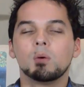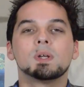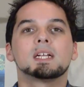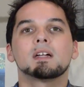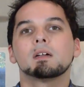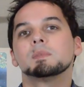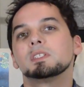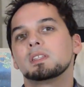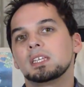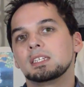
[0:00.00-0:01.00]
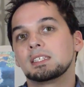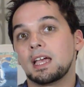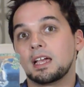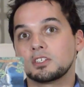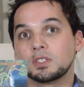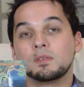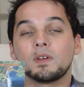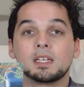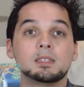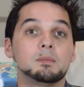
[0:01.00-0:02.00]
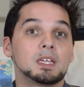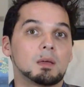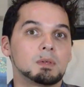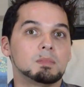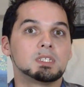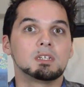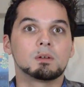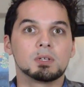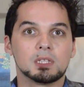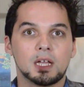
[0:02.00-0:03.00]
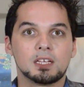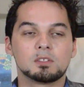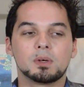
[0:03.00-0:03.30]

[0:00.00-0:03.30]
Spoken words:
when it comes to things actually finally becoming materialized.